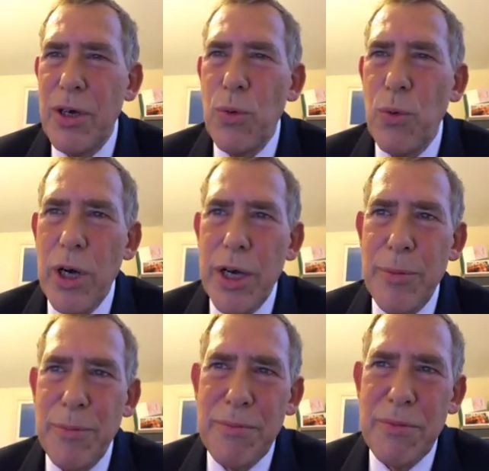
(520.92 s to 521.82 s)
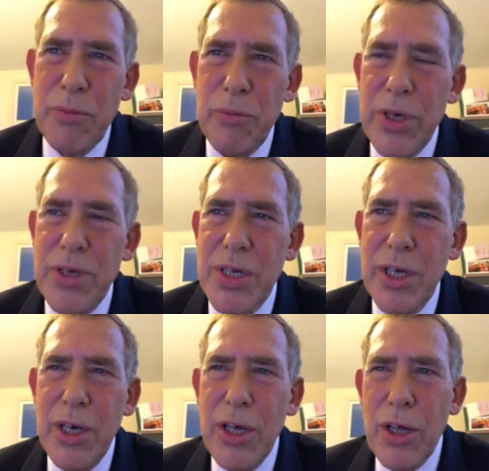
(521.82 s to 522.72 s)
Why? Because
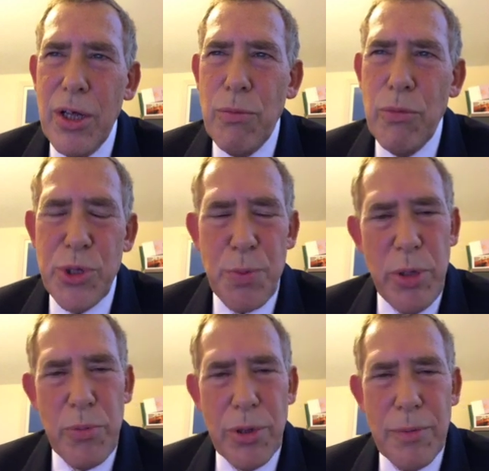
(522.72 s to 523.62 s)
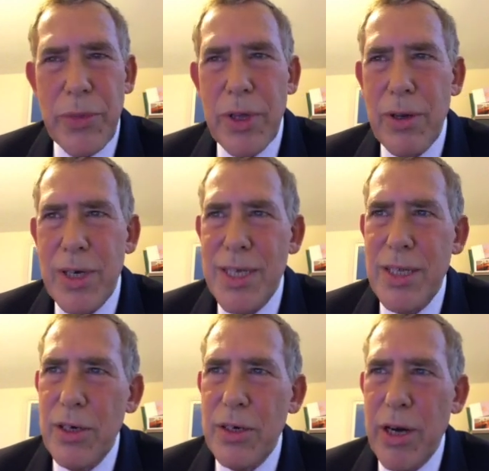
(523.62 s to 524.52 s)
most people, unless
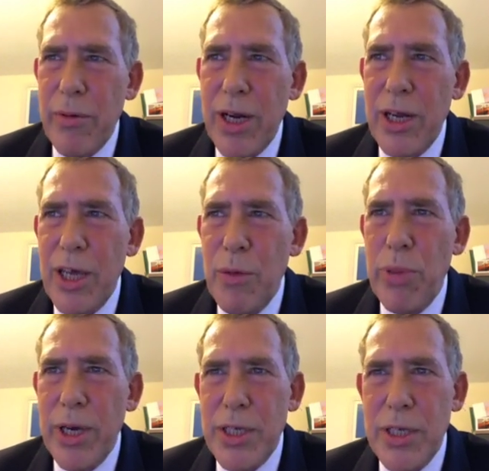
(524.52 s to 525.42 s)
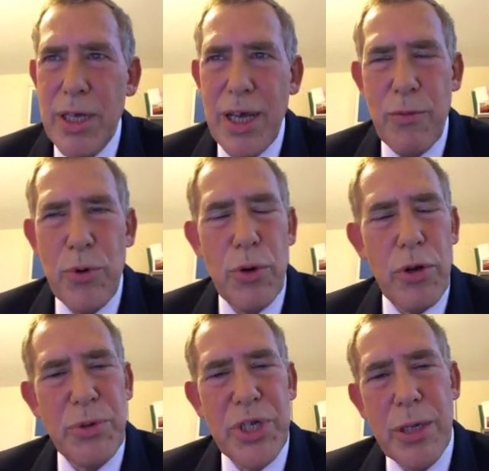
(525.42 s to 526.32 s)
they are directly impacted, have no
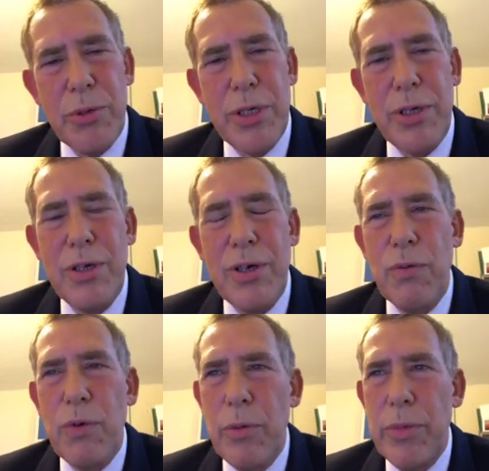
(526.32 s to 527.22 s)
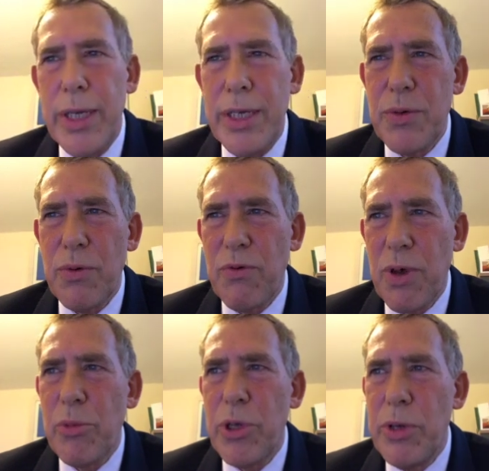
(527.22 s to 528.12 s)
conception of what it means for a
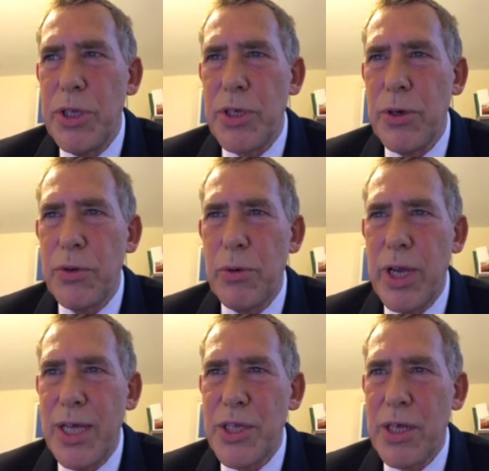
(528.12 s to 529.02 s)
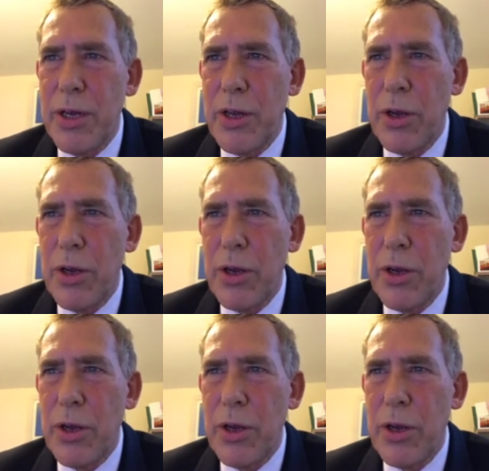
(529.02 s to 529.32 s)
family unit to go through a cancer